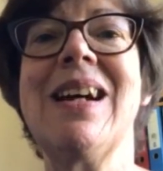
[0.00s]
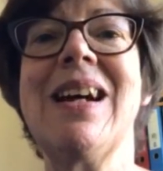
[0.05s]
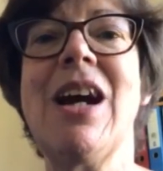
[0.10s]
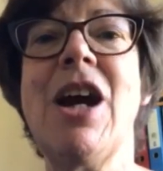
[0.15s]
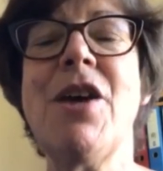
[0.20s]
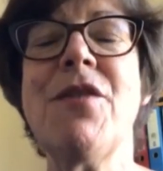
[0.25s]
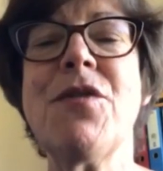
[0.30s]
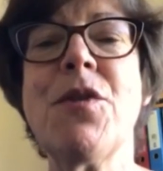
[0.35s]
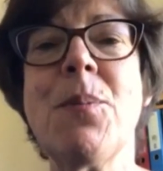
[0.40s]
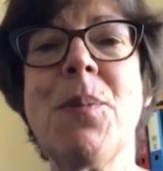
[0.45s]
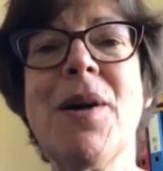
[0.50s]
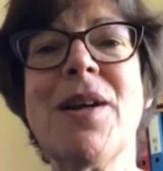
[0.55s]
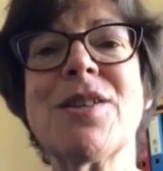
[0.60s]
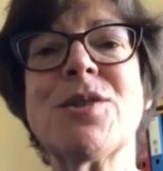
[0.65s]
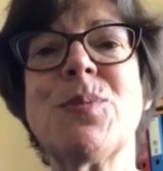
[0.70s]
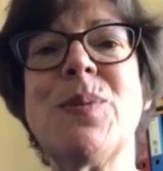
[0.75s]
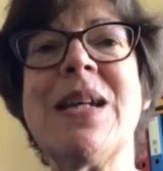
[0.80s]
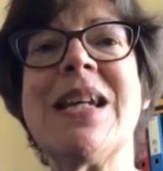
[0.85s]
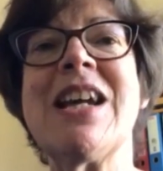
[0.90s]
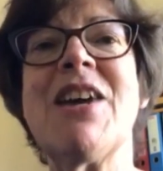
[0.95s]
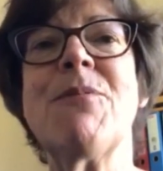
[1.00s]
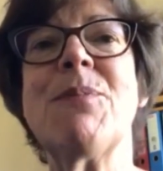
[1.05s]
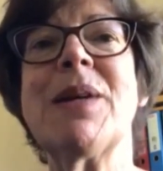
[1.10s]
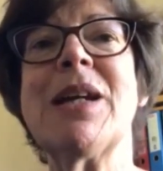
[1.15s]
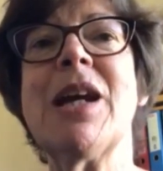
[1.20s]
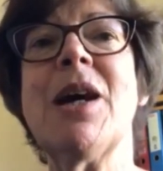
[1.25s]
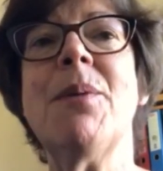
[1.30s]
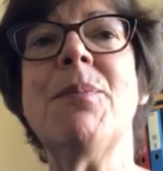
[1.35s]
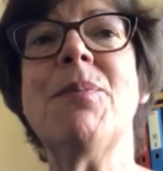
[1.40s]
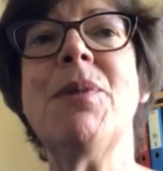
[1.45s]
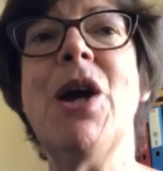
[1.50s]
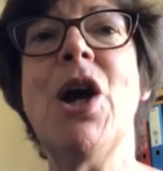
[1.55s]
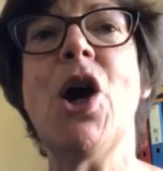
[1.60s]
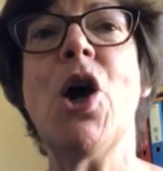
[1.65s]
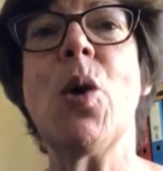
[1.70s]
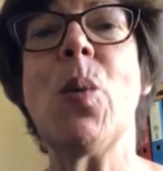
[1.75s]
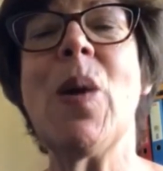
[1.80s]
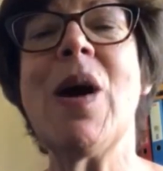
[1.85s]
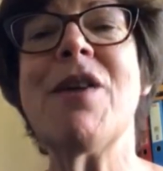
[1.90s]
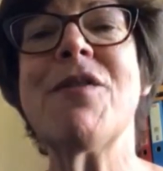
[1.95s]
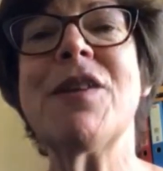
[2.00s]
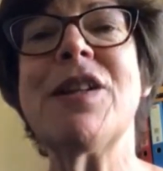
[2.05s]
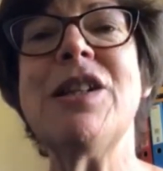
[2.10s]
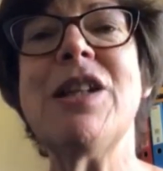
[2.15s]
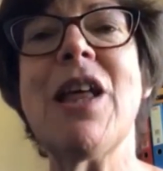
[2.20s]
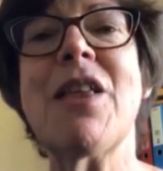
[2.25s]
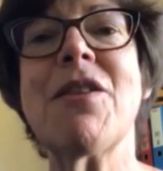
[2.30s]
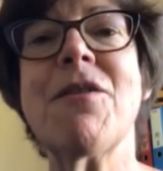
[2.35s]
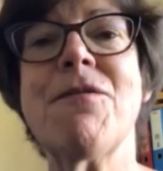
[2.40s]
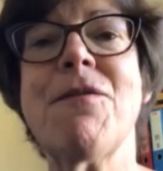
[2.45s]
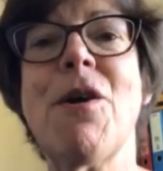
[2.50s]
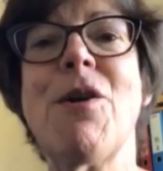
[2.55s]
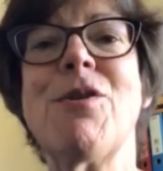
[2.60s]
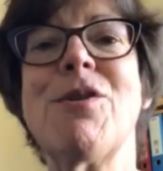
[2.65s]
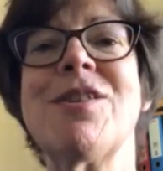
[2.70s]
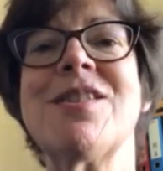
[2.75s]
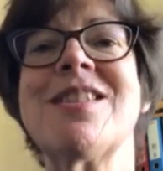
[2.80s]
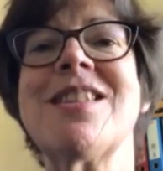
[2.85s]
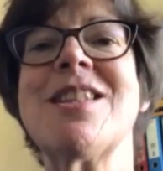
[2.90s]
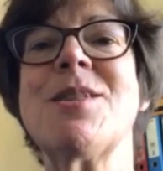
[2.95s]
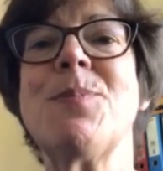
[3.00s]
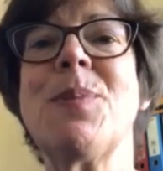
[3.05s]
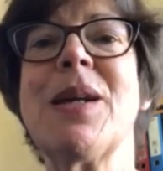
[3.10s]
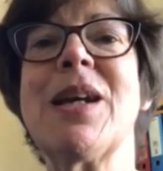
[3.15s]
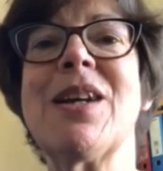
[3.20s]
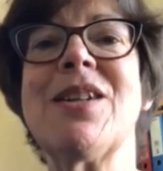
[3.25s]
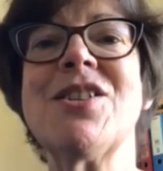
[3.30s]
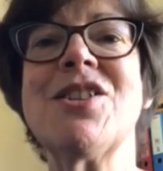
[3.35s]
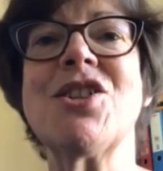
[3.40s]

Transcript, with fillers: Over the past week, I've become aware of another focus that's begun